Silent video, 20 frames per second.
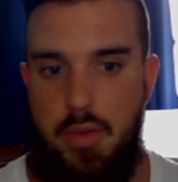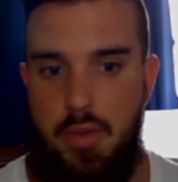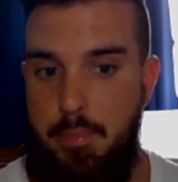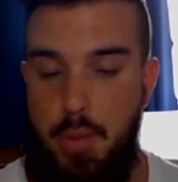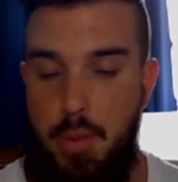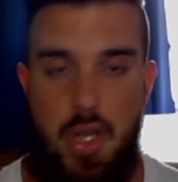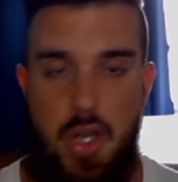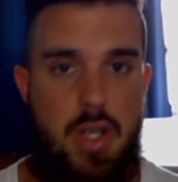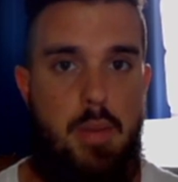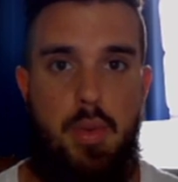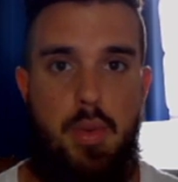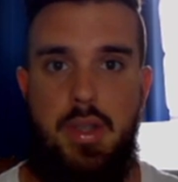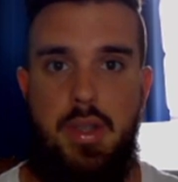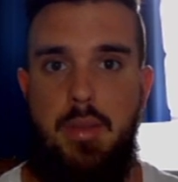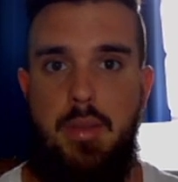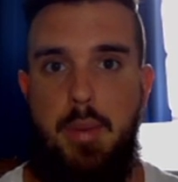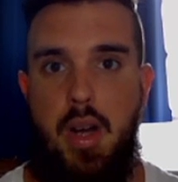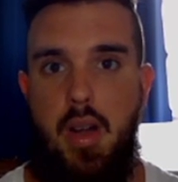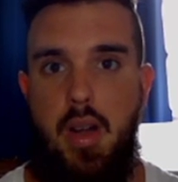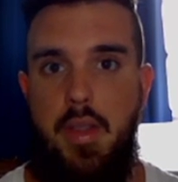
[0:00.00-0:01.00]
or push up with
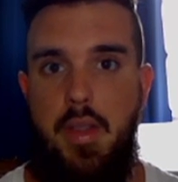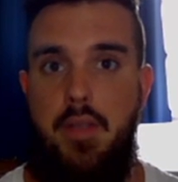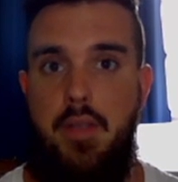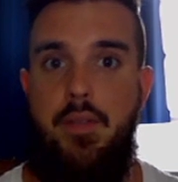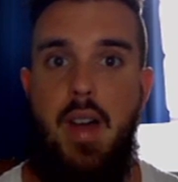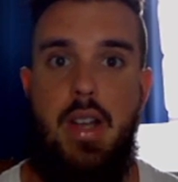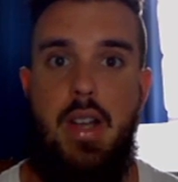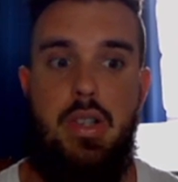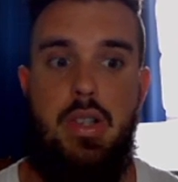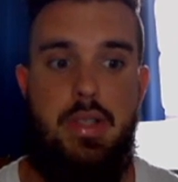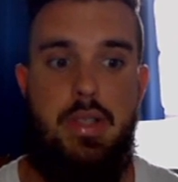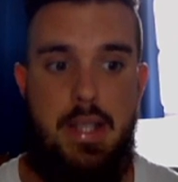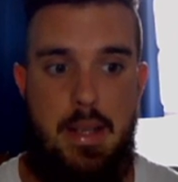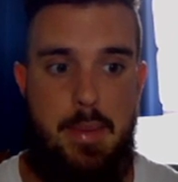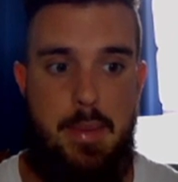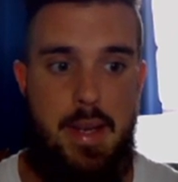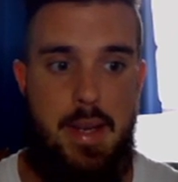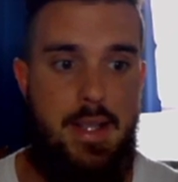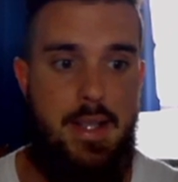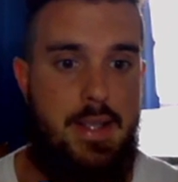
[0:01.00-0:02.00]
the ball, then find your
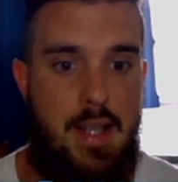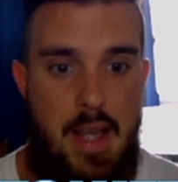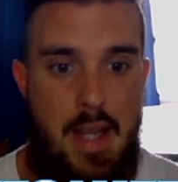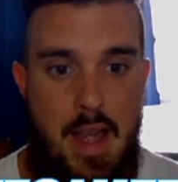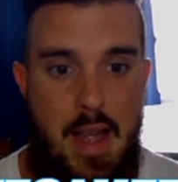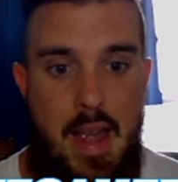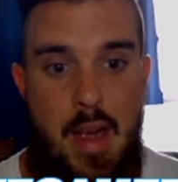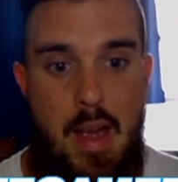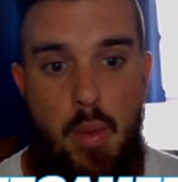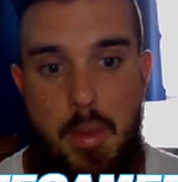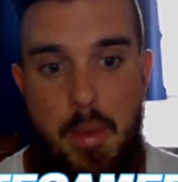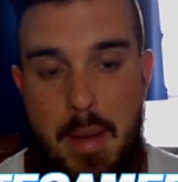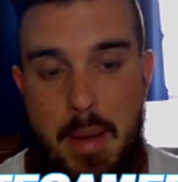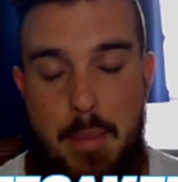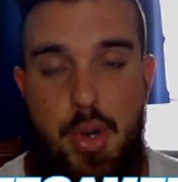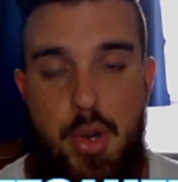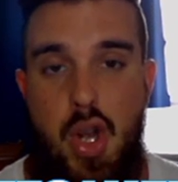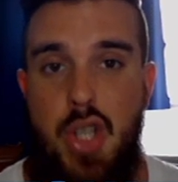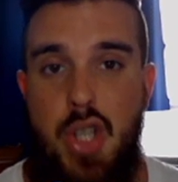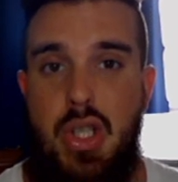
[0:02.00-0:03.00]
teammates.
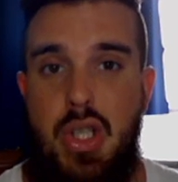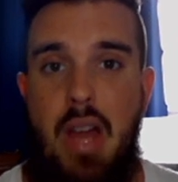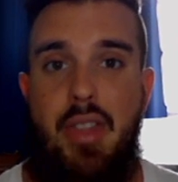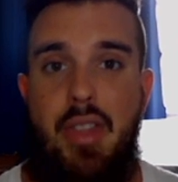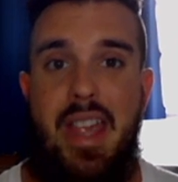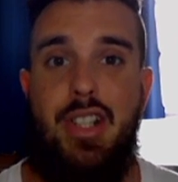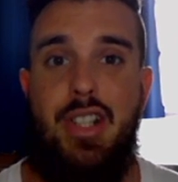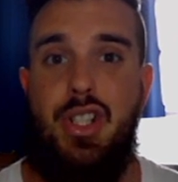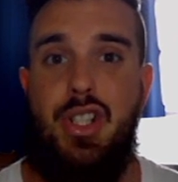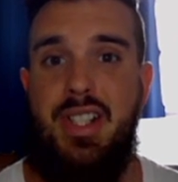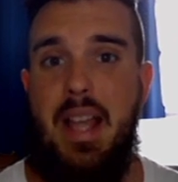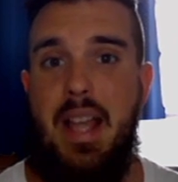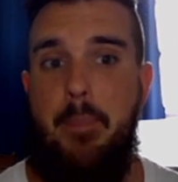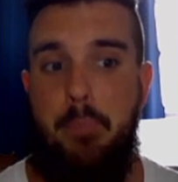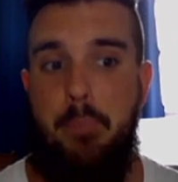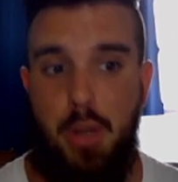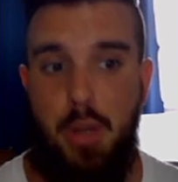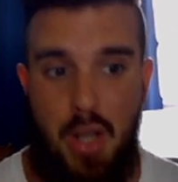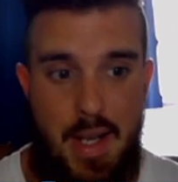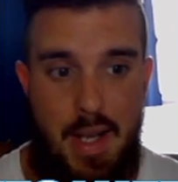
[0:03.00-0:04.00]
Remember, you also have the
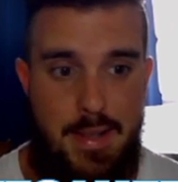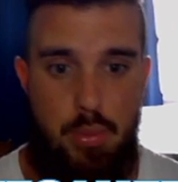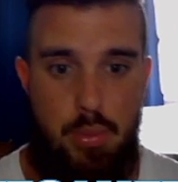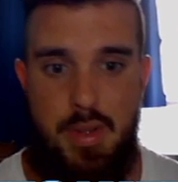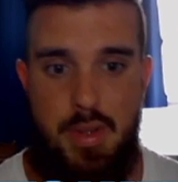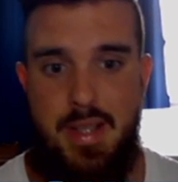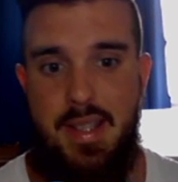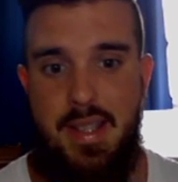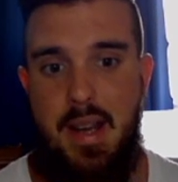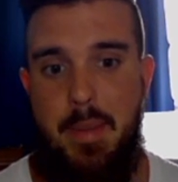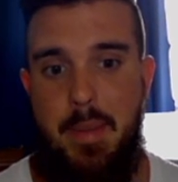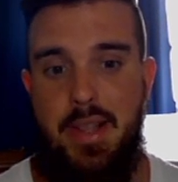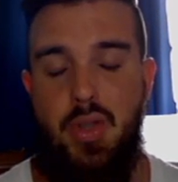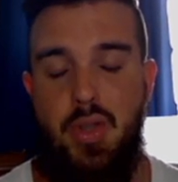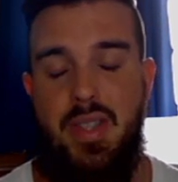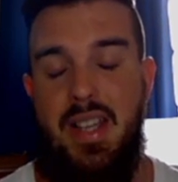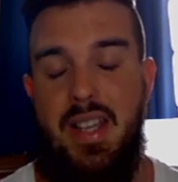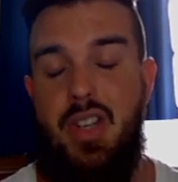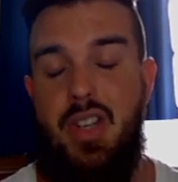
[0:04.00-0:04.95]
intercept plus, which is going to make those